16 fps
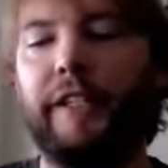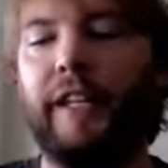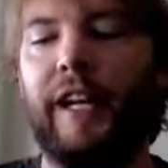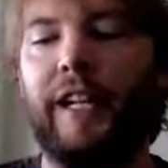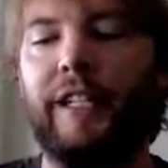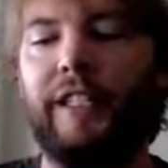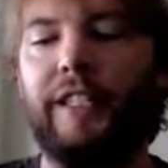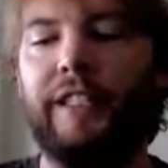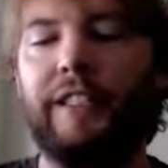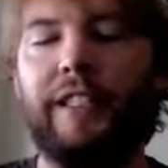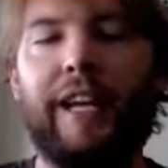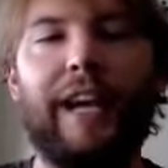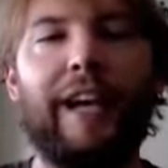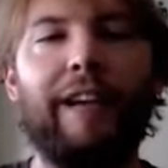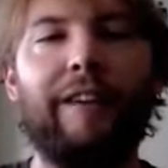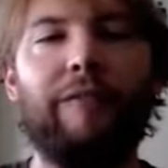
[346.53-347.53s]

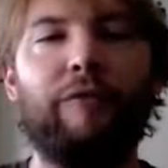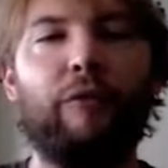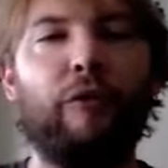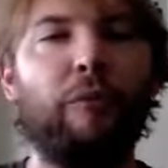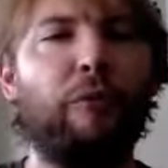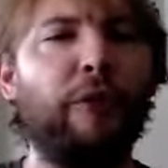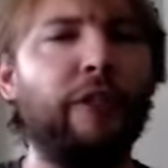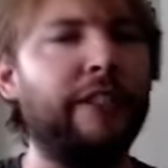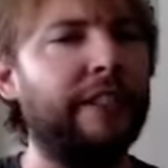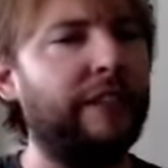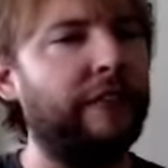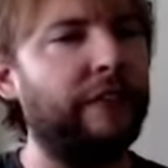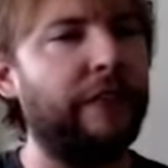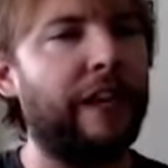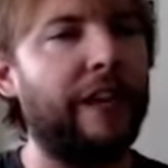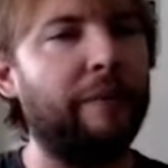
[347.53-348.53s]
at
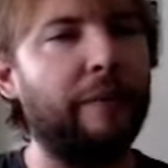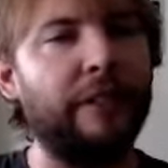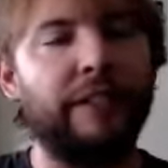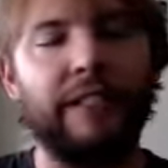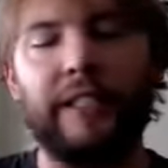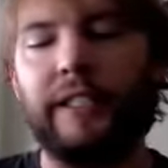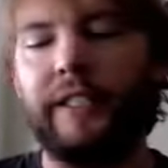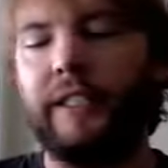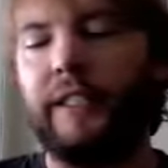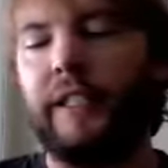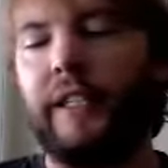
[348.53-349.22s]
4.75%